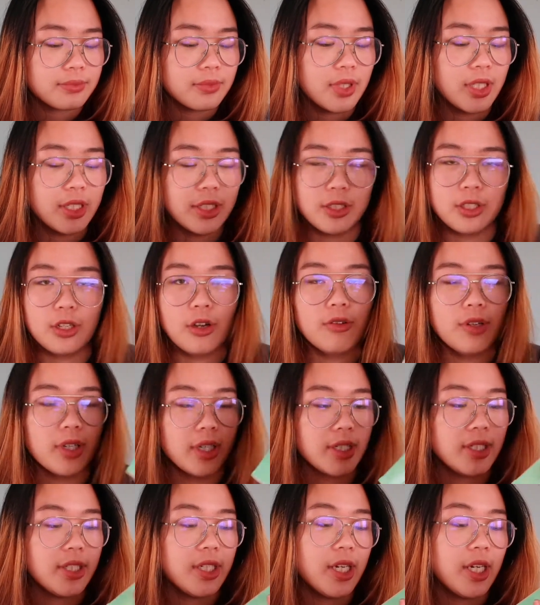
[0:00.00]
There's no
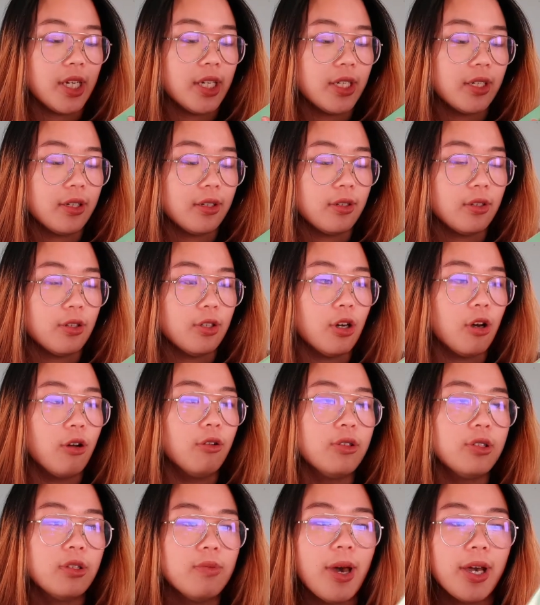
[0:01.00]
nicotine,
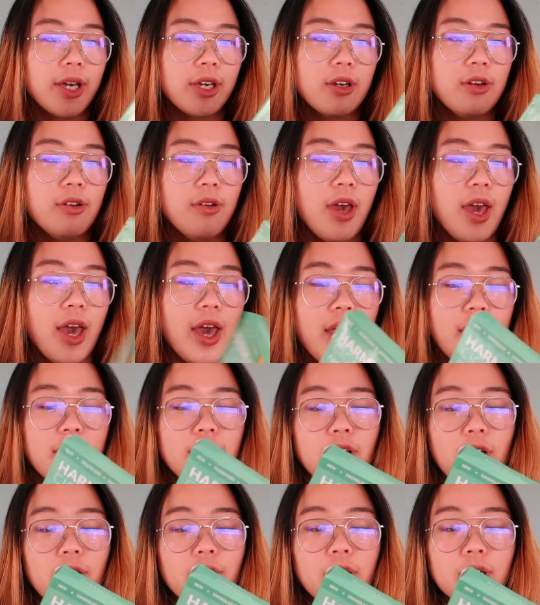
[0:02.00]
no tobacco,
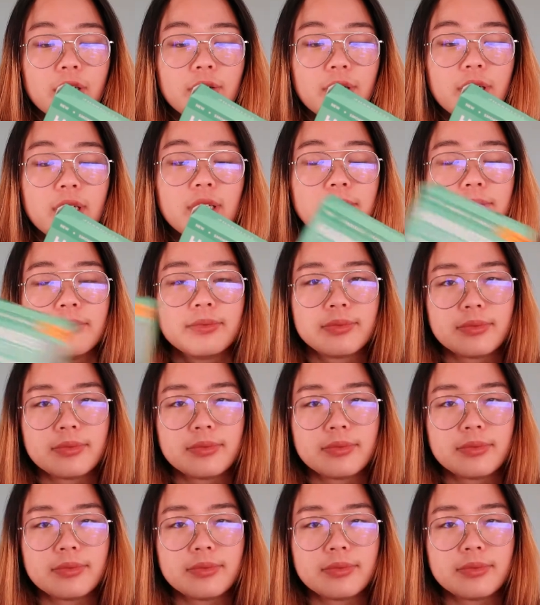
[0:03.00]
and no liquid.